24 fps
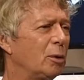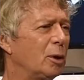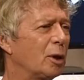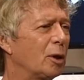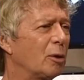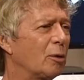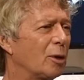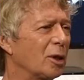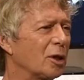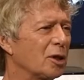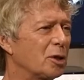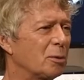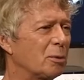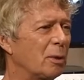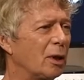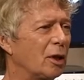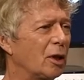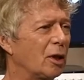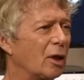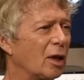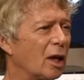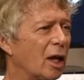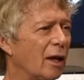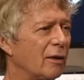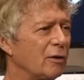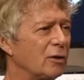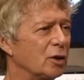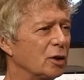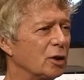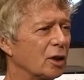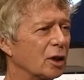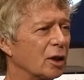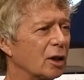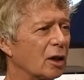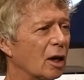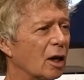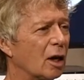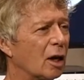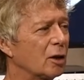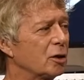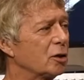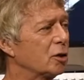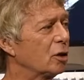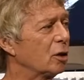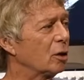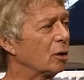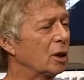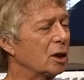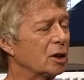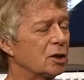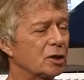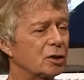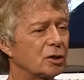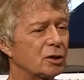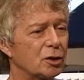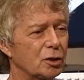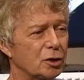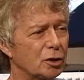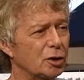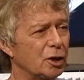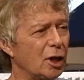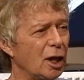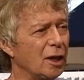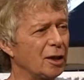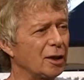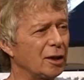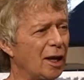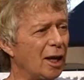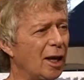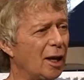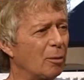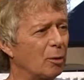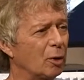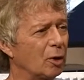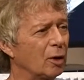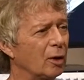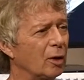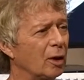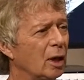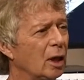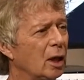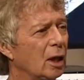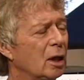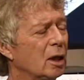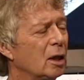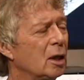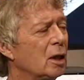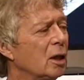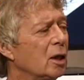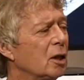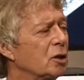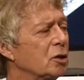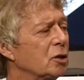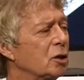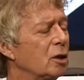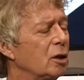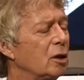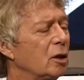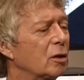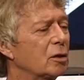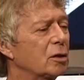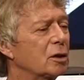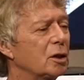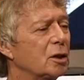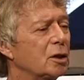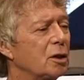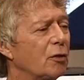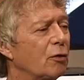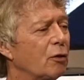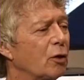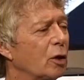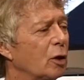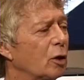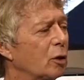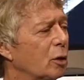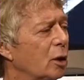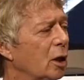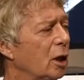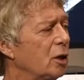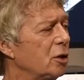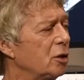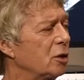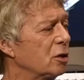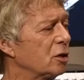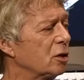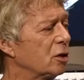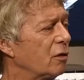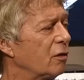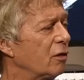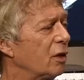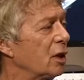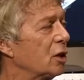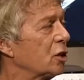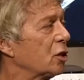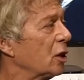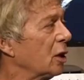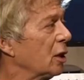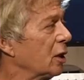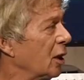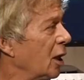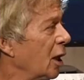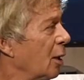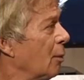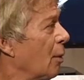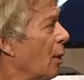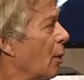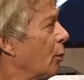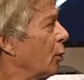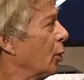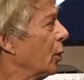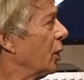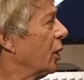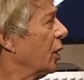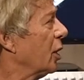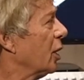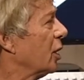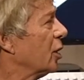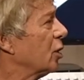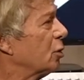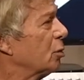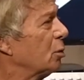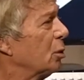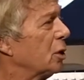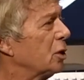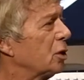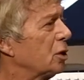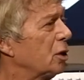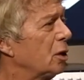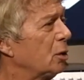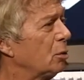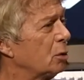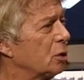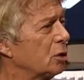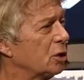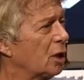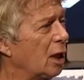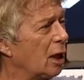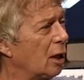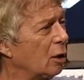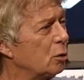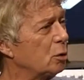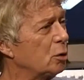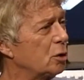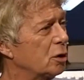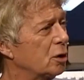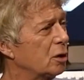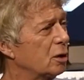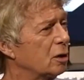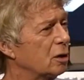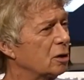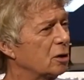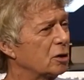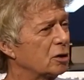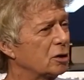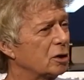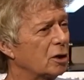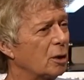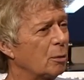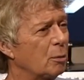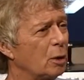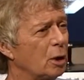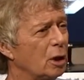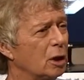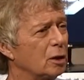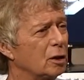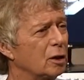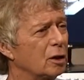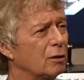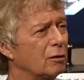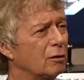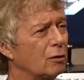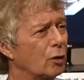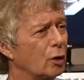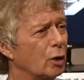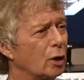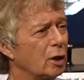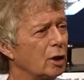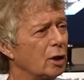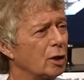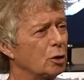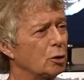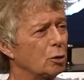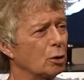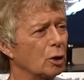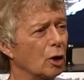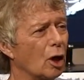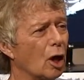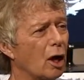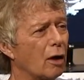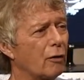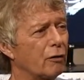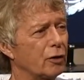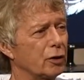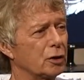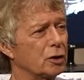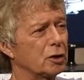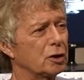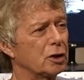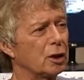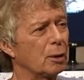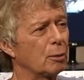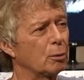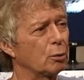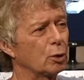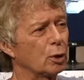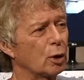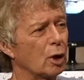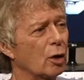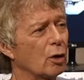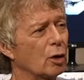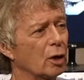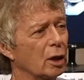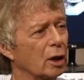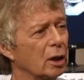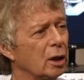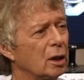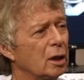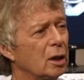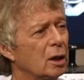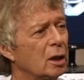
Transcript: don't want to spend our lives in a car so let's just stay in hamilton mm-hmm. so they looked at different locations eventually came up with this which was a house that someone had converted into an office temporarily